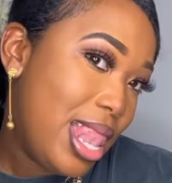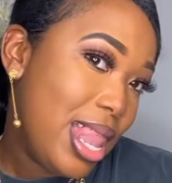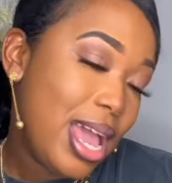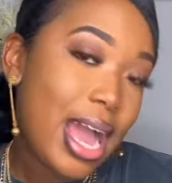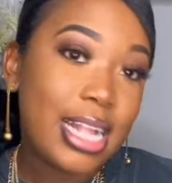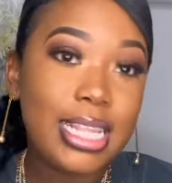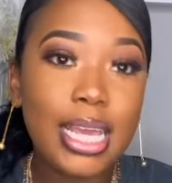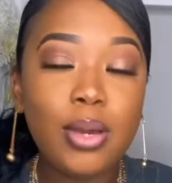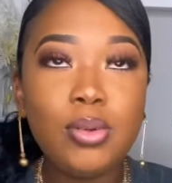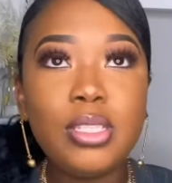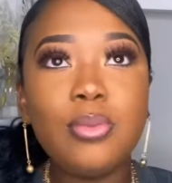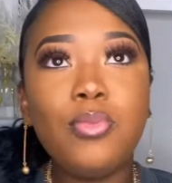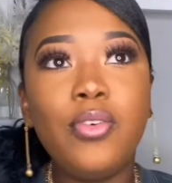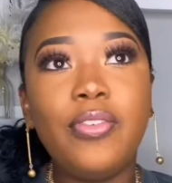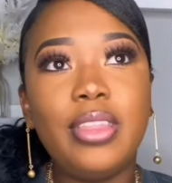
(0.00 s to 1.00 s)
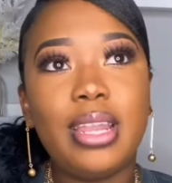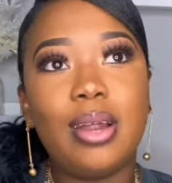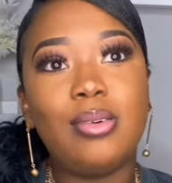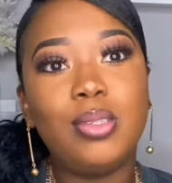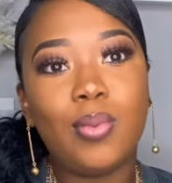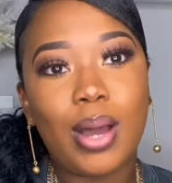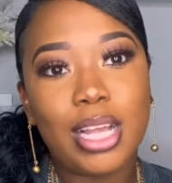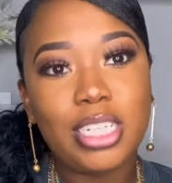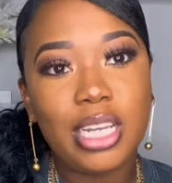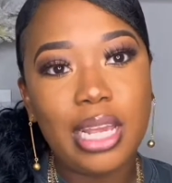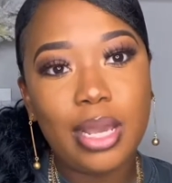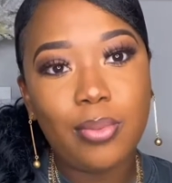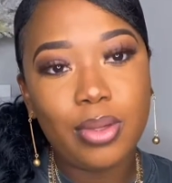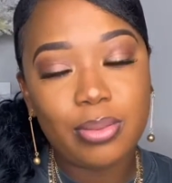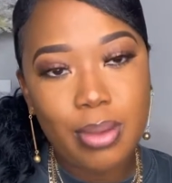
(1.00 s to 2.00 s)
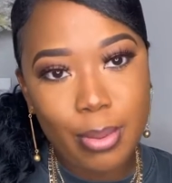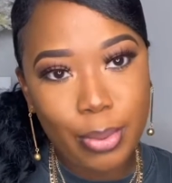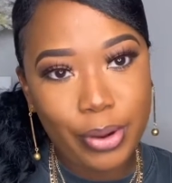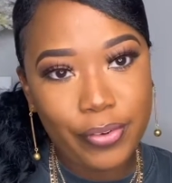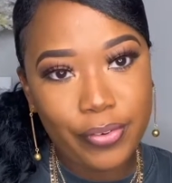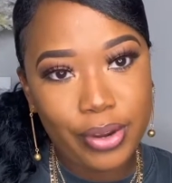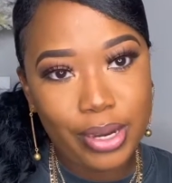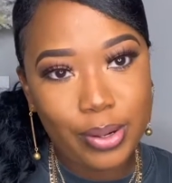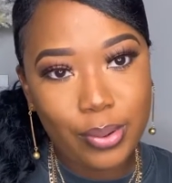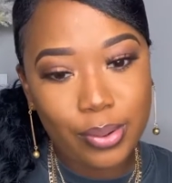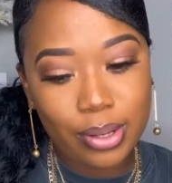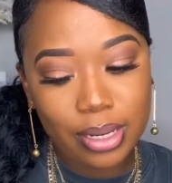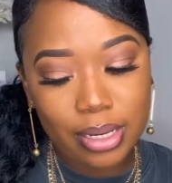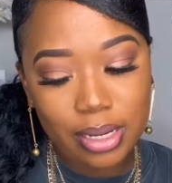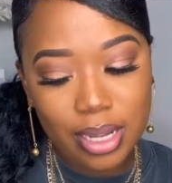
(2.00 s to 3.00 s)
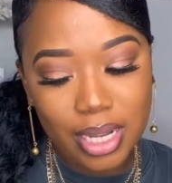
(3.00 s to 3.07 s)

I think it was a movie that I was watching with my boyfriend on